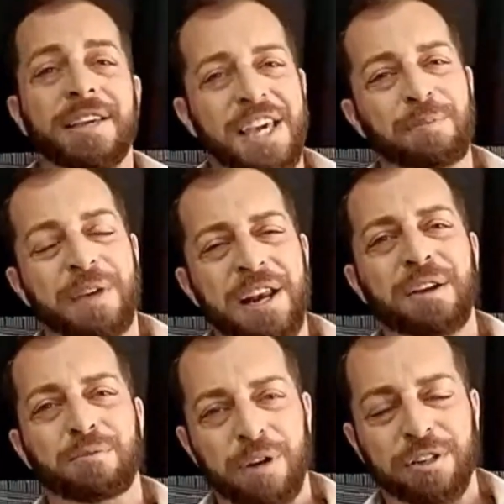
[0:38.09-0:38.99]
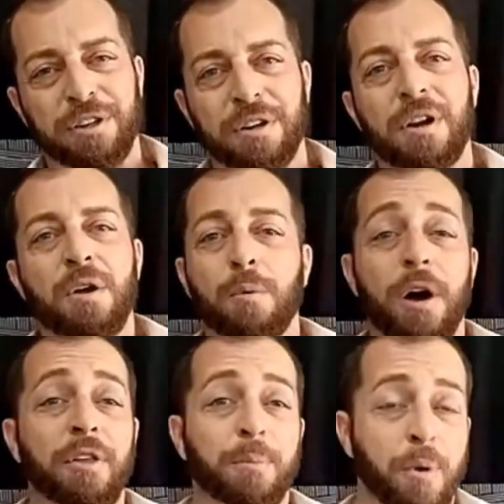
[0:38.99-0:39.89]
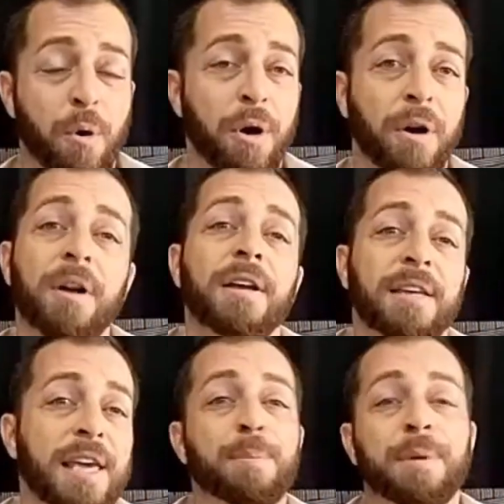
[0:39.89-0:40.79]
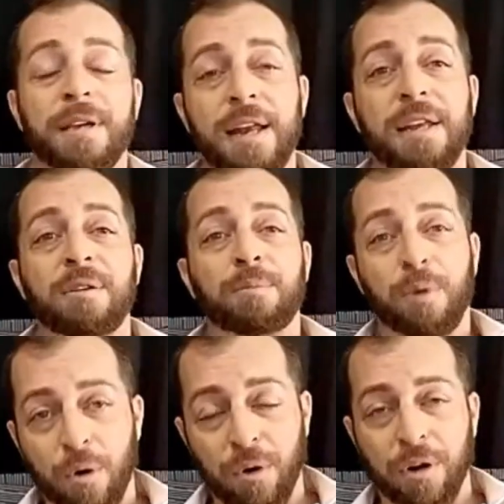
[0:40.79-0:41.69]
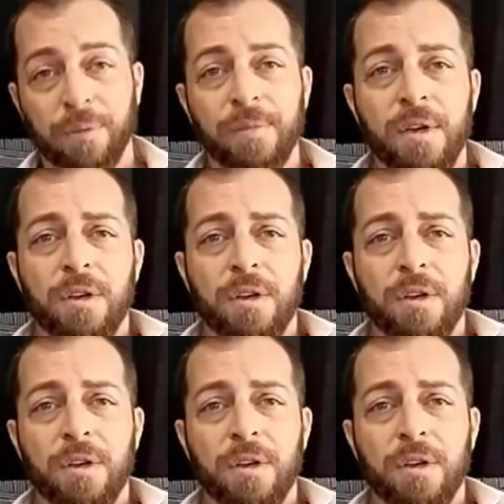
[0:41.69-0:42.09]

keep getting richer while the poor keep getting poorer.